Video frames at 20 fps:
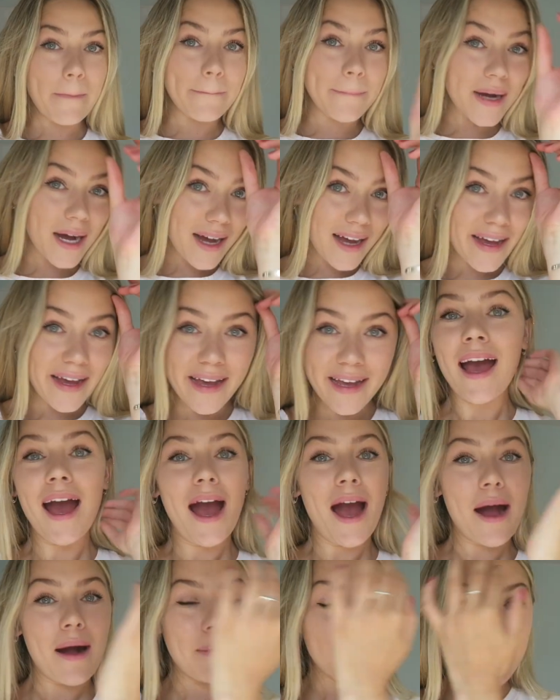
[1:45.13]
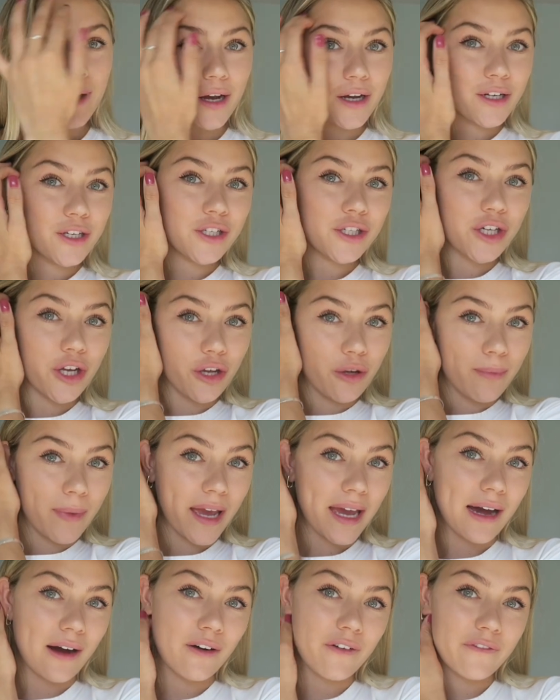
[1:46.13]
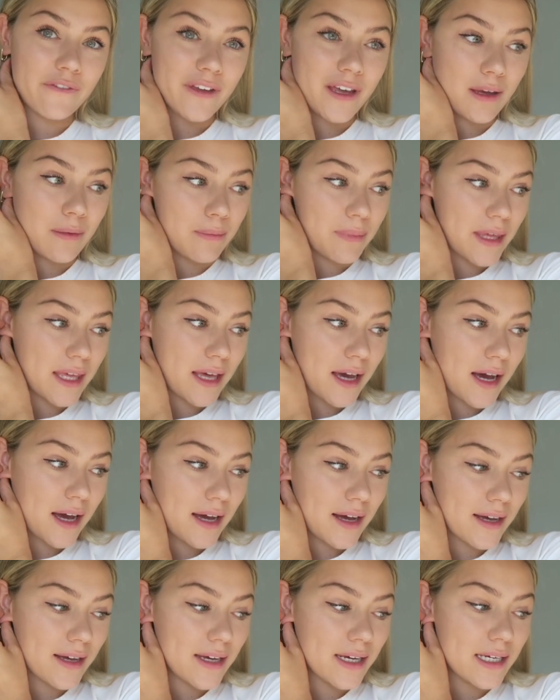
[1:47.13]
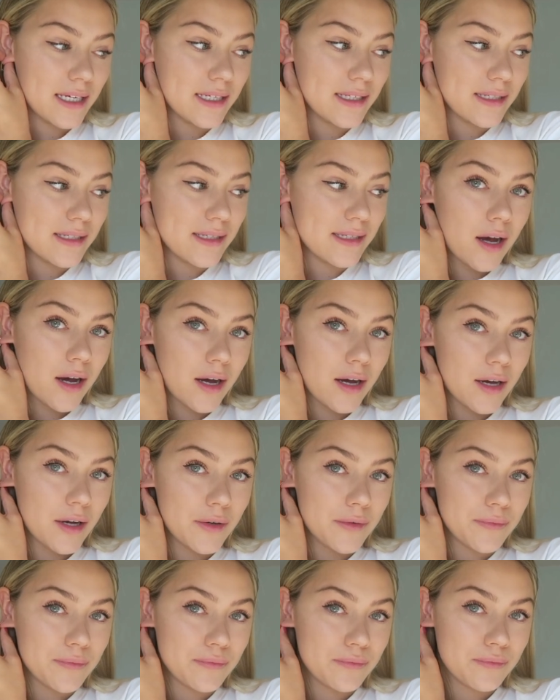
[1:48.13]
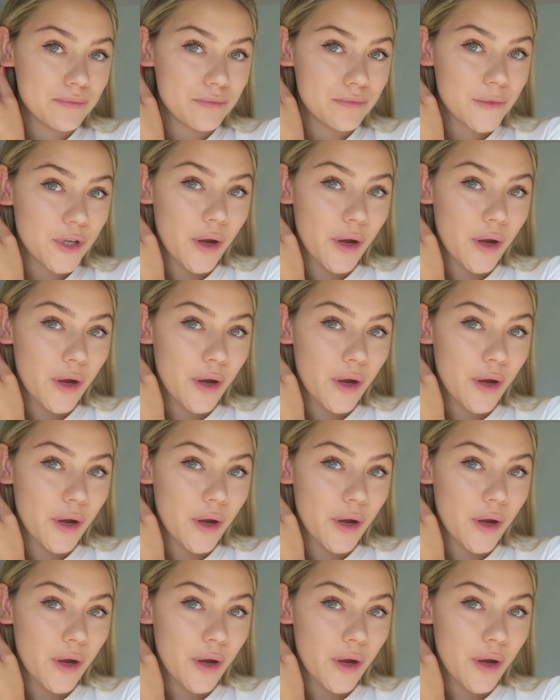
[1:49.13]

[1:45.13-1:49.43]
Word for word: but I'm not gonna show you my outfit because um,